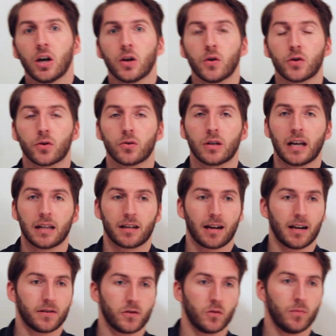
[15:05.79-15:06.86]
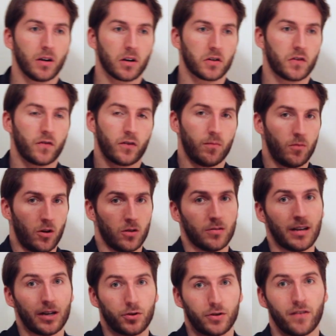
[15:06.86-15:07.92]
You should get customers from
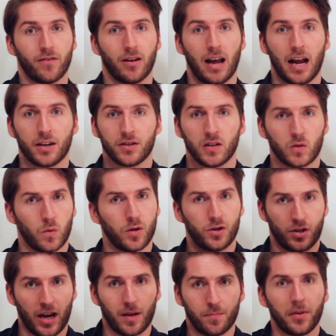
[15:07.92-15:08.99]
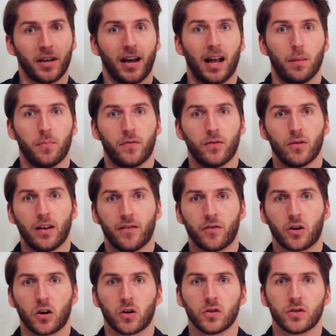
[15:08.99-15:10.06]
online travel agents, which can be helpful, of
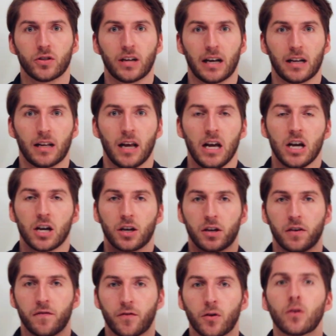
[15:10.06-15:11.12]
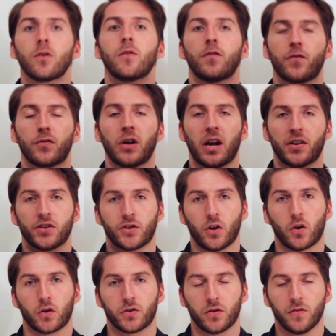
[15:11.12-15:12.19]
course, and give you fresh
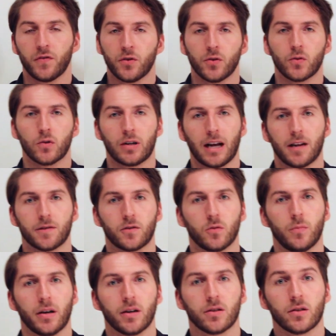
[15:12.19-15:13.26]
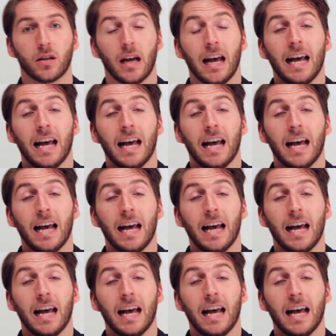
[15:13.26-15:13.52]
source of new customers.